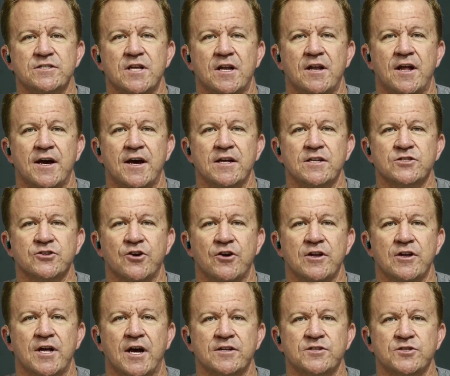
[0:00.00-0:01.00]
the Lions
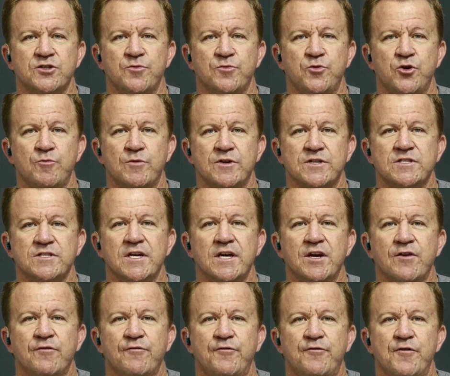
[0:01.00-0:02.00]
going down to the Pumas
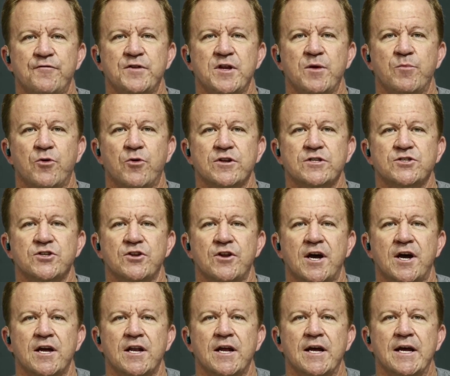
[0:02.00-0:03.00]
50 points to
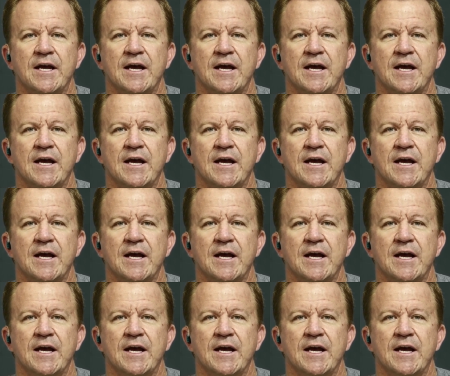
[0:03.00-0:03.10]
9,